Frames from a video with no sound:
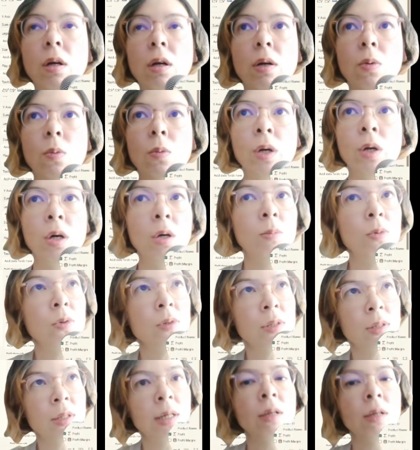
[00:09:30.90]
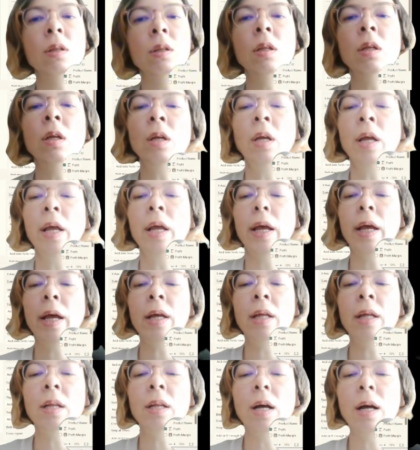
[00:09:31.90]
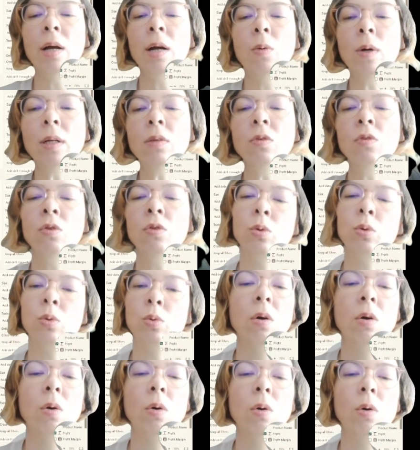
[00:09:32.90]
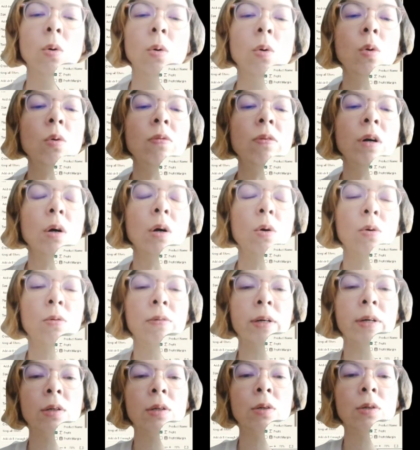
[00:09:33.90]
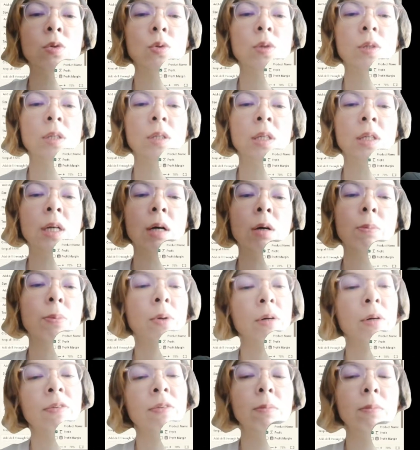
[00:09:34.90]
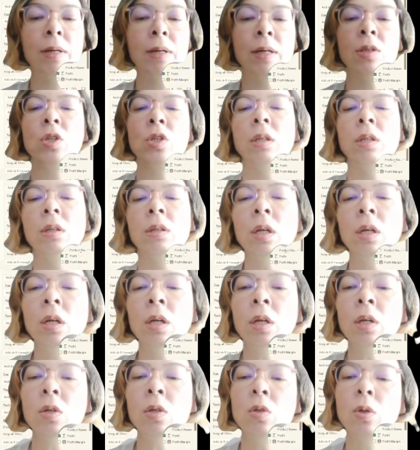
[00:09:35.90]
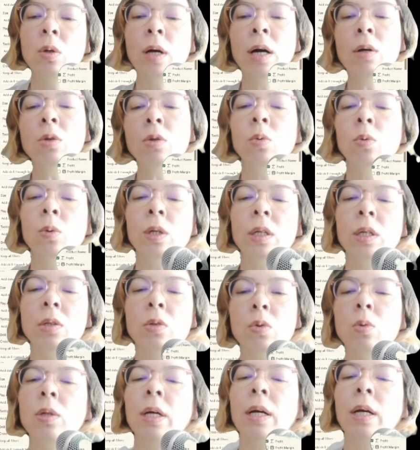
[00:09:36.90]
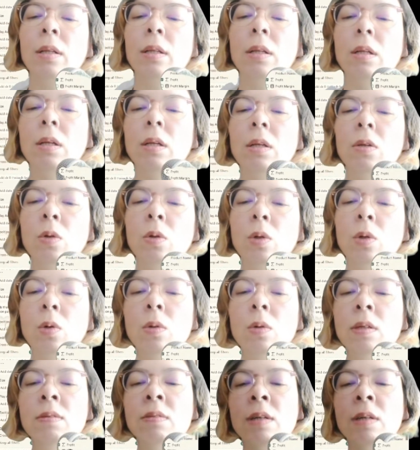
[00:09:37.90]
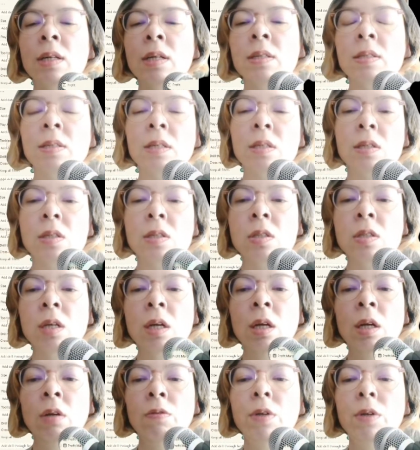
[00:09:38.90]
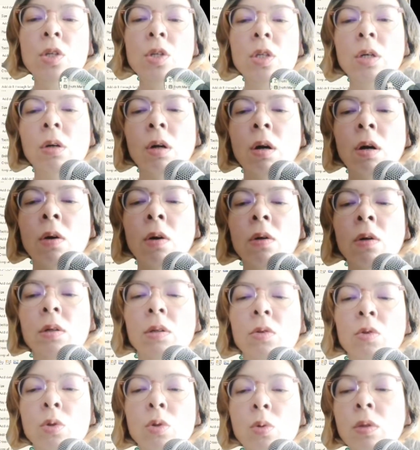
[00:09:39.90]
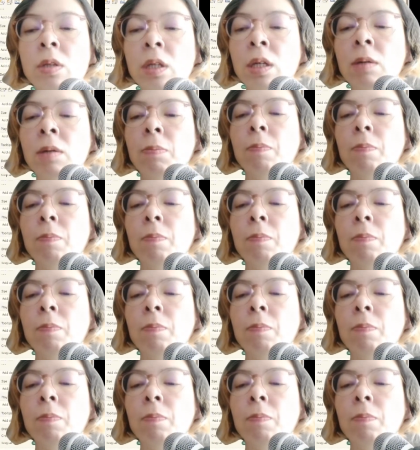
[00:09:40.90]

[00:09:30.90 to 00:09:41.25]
We are almost done. And I want to hover over to see our profit margin. So how do we do that? You notice there is this feature called the tooltip.